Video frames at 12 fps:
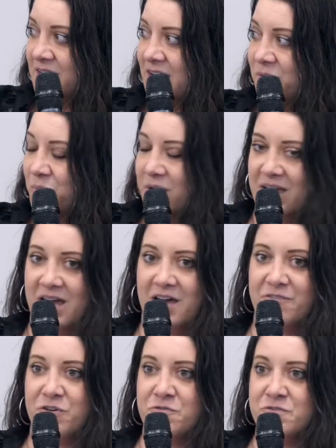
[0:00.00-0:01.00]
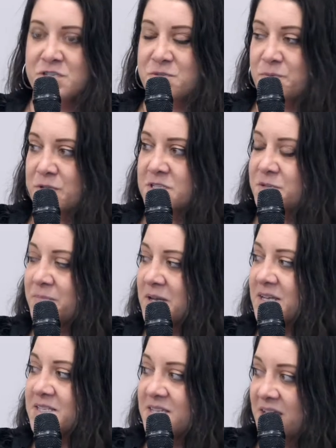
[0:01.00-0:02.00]
And we have a
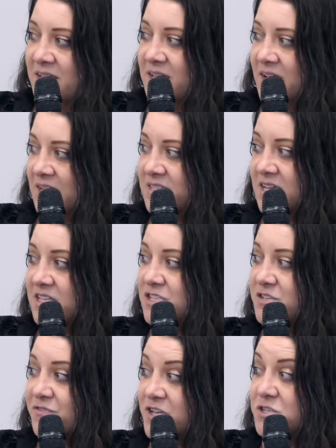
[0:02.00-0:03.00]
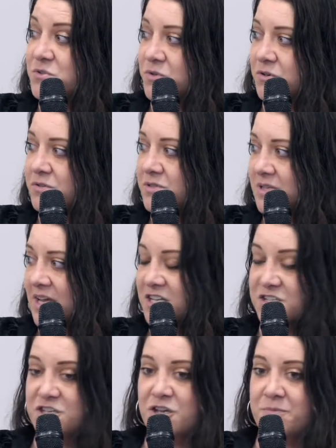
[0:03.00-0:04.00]
responsibility as individuals and
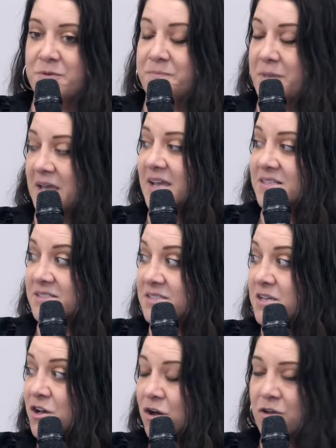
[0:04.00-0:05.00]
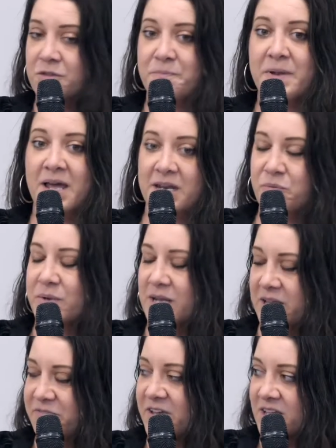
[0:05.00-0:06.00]
as human beings on the planet we
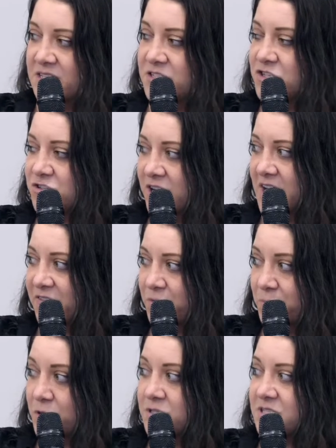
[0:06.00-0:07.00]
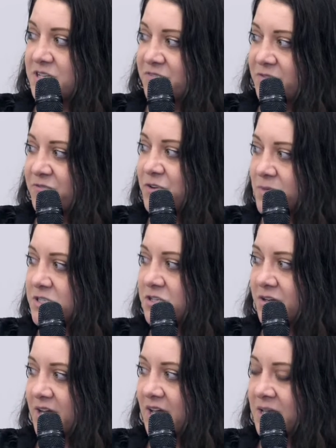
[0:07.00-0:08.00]
live in to try and have a positive influence
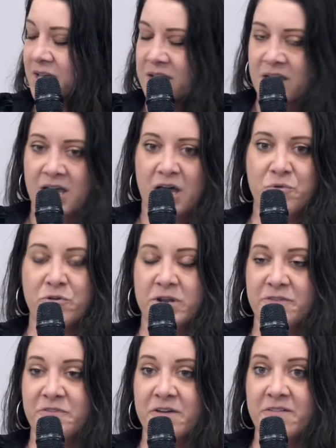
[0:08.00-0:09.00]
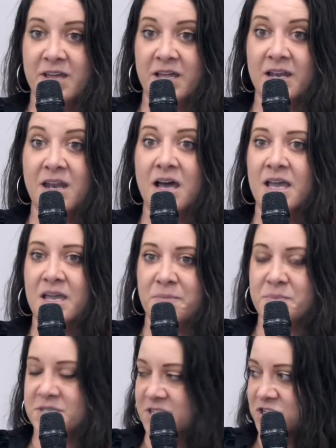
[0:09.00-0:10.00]
on it. And we're in a very lucky
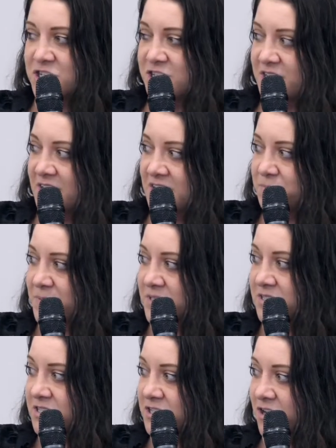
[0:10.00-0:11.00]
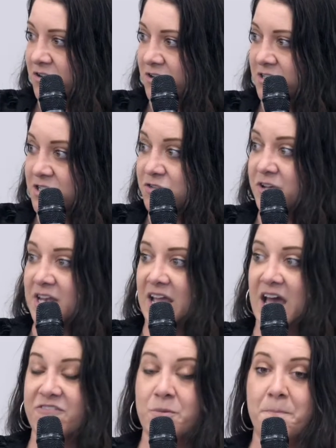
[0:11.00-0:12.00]
position as business owners to really
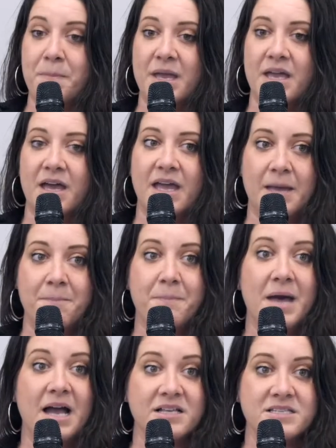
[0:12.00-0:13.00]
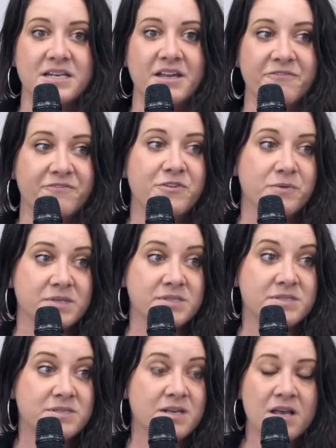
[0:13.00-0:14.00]
have a bigger impact and
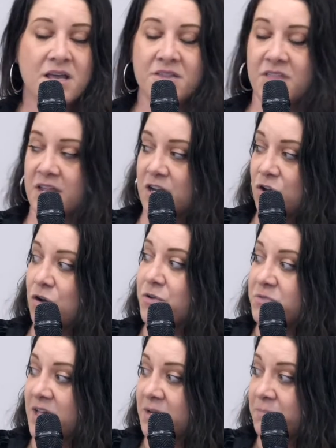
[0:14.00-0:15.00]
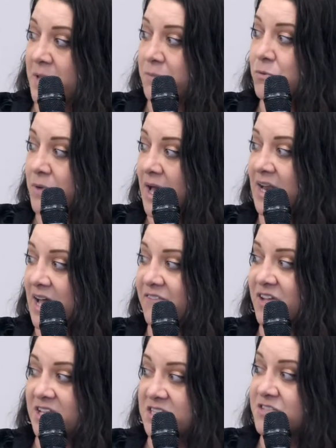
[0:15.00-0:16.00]
influence than people can
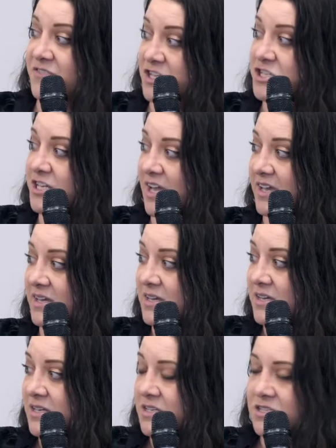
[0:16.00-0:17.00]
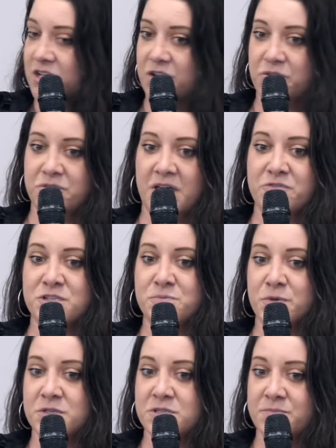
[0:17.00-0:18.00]
have individually. Mm-hmm. So that
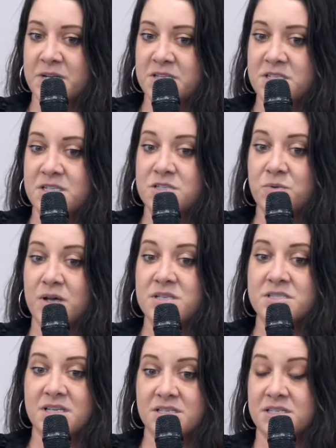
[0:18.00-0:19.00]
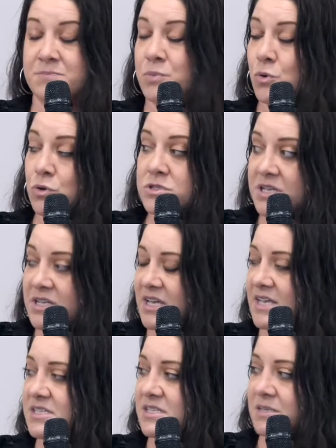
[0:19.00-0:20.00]
responsibility to us is important.
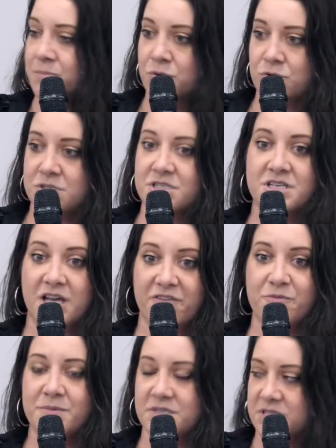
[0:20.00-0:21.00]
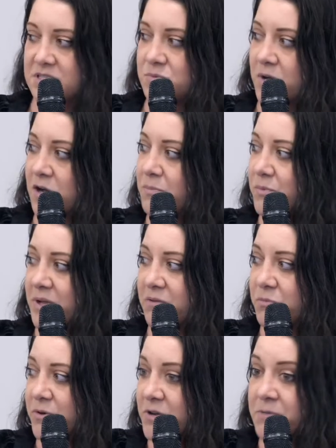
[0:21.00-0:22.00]
Yes, it's important to governments as well, but
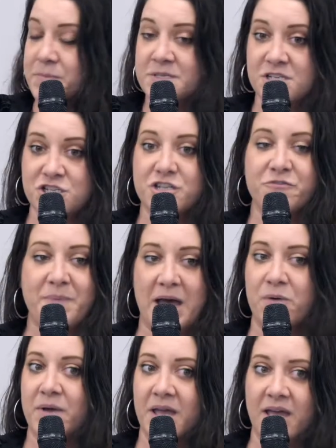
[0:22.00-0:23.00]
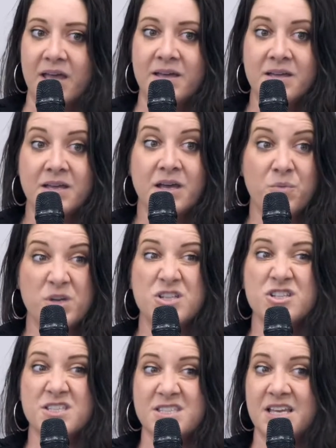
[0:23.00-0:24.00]
we're in a position of power here, and we
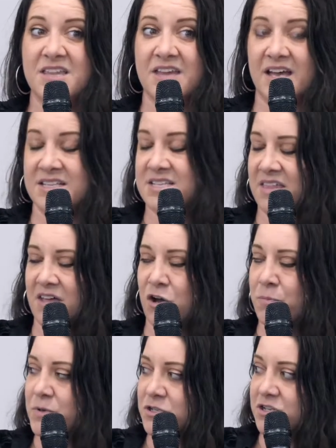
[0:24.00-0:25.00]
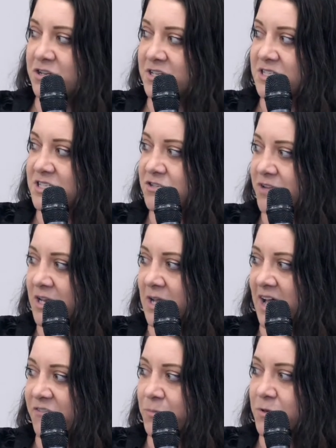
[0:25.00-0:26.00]
should see that and take that opportunity to really
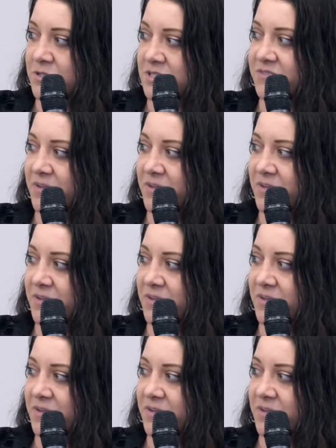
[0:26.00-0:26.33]
have a positive